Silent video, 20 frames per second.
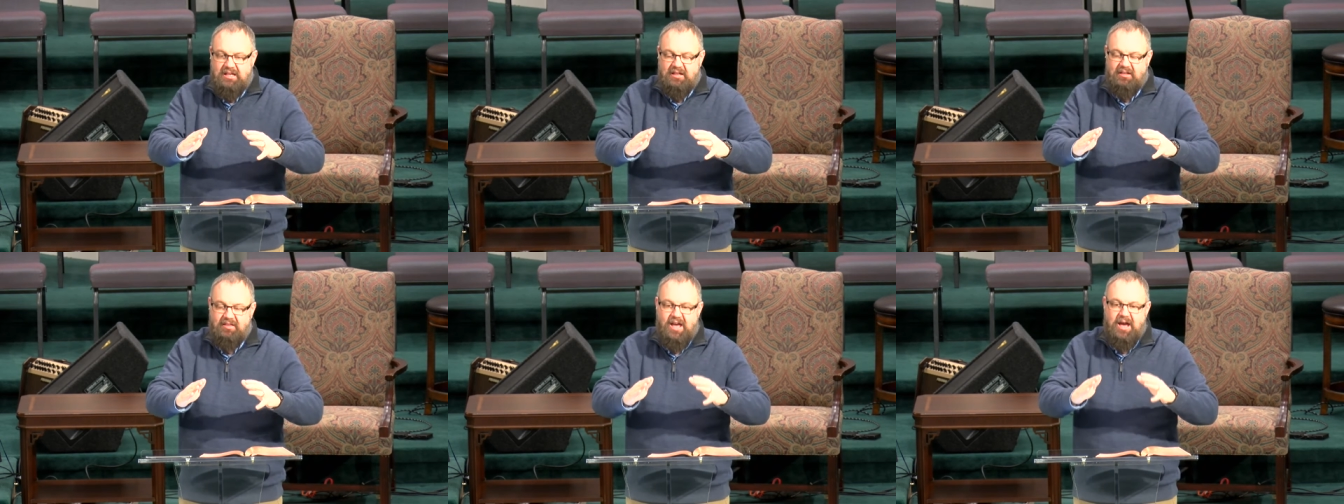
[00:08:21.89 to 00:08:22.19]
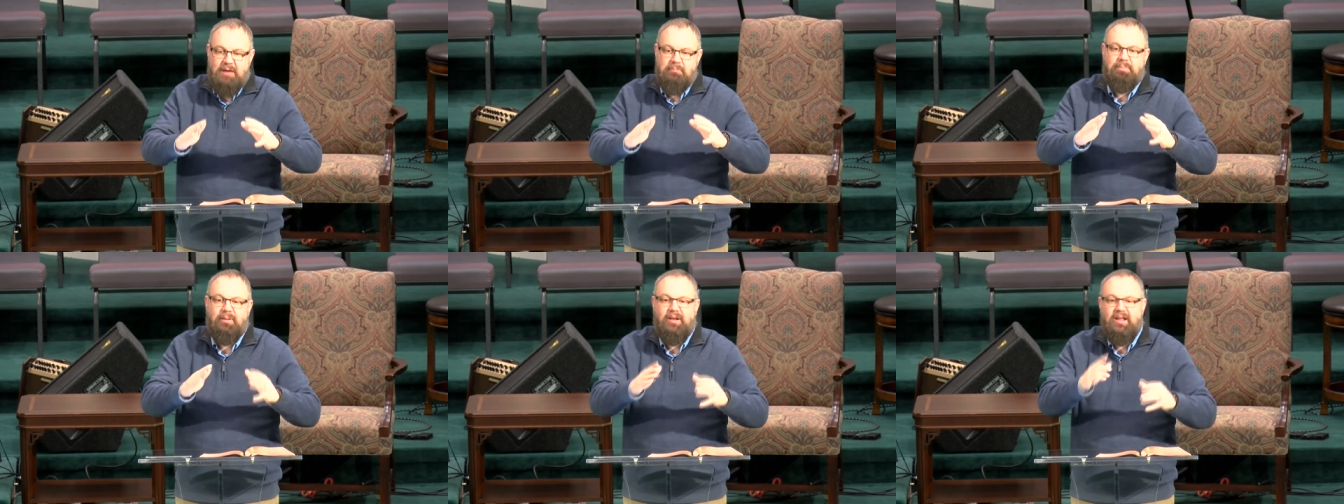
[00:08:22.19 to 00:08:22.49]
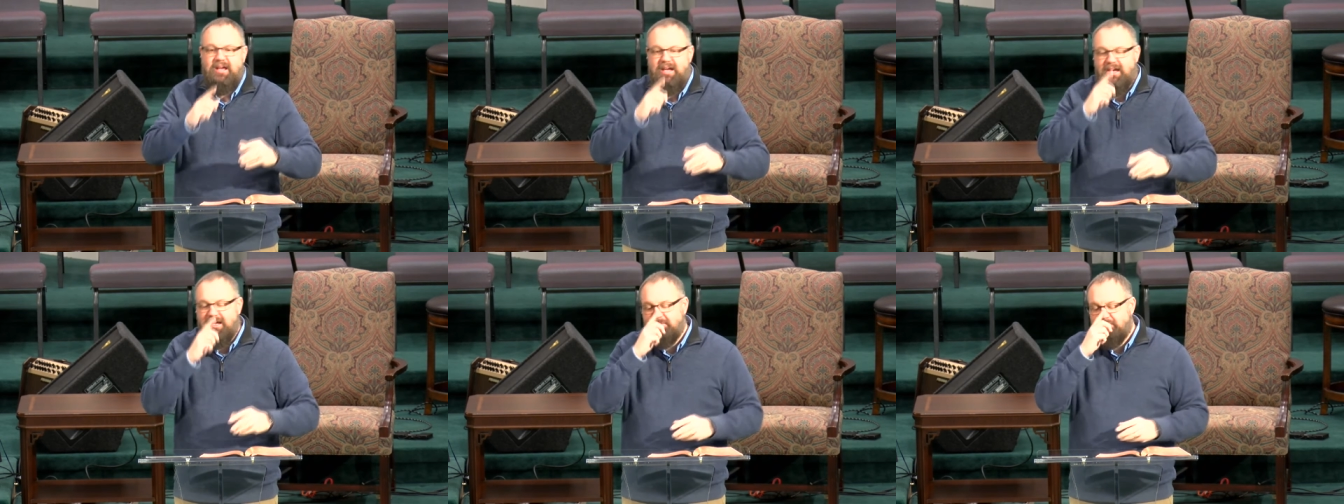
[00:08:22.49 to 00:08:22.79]
that
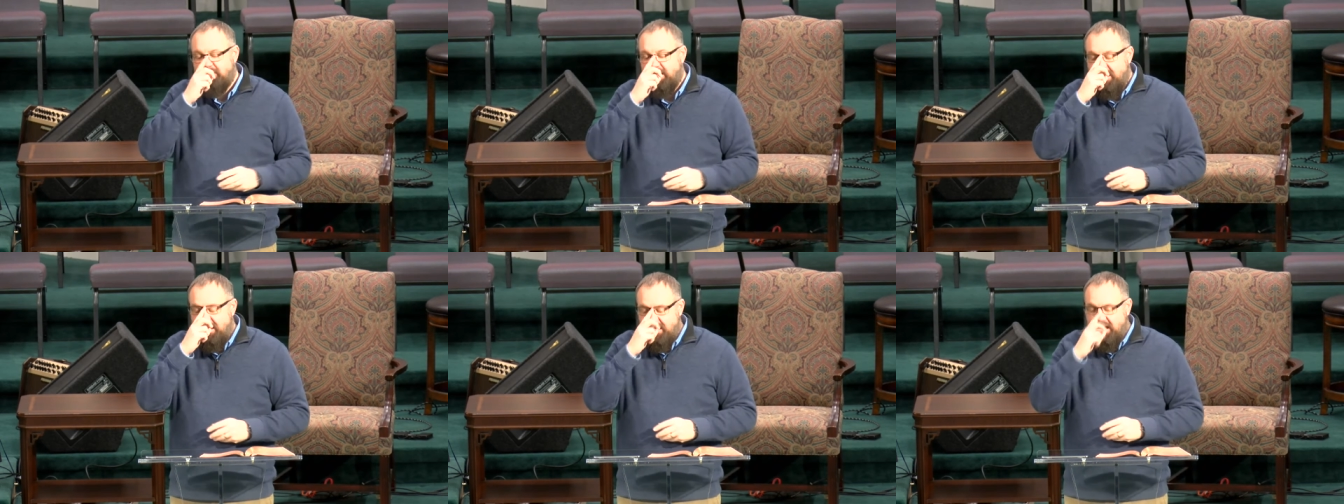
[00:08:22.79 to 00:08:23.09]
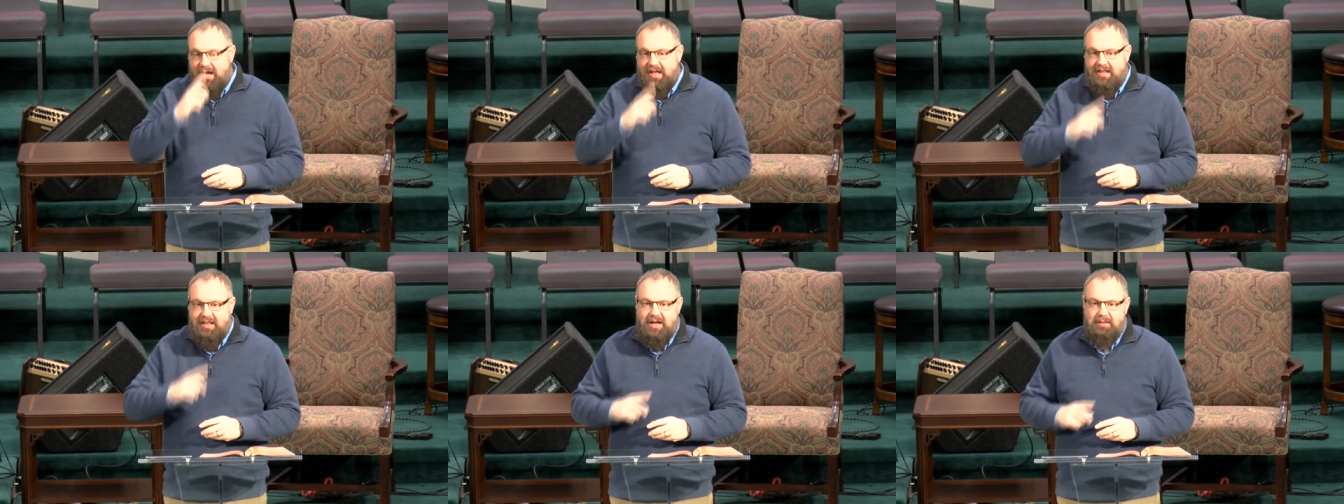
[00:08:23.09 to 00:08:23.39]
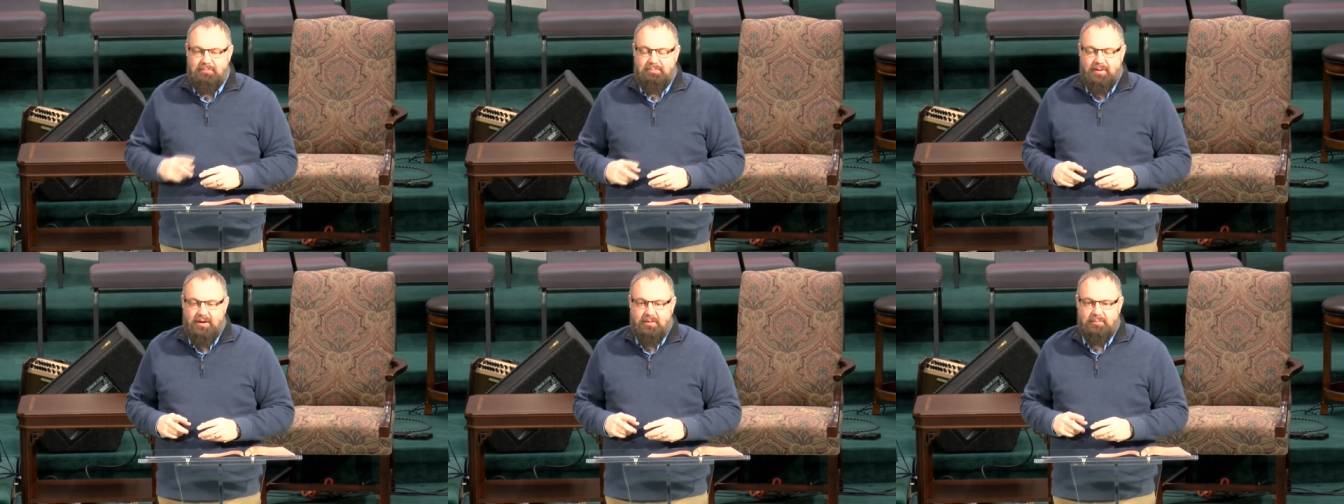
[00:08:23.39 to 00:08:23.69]
plan and
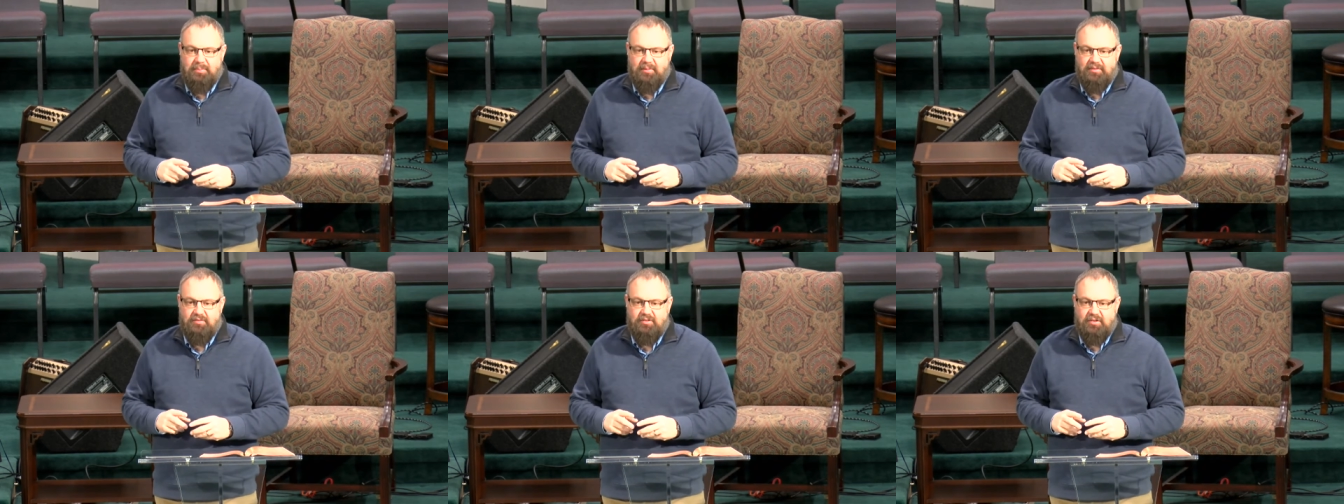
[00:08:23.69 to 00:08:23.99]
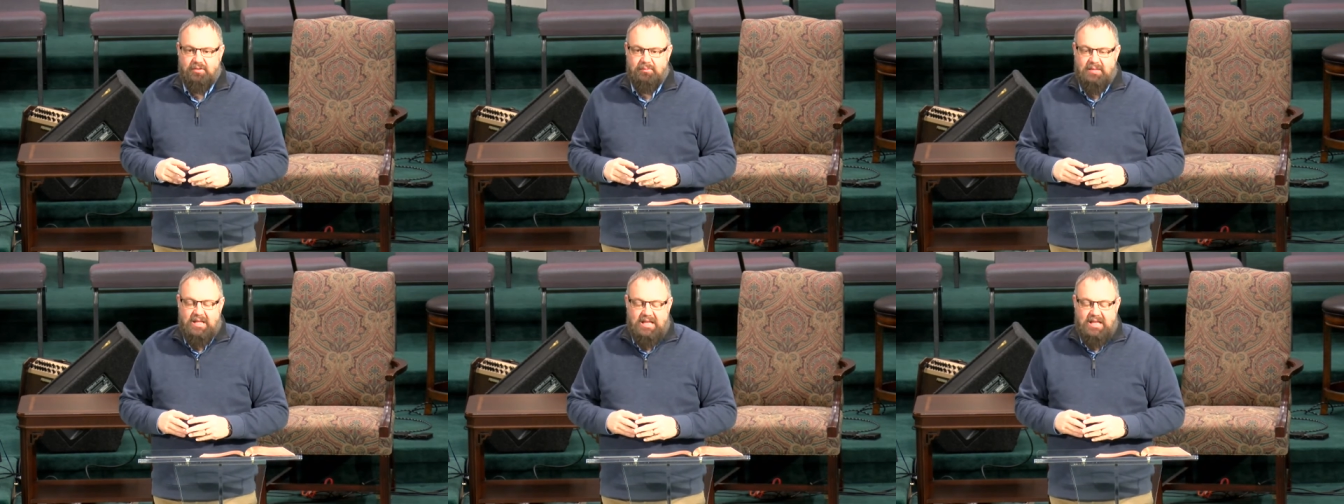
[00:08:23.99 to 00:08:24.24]
that purpose.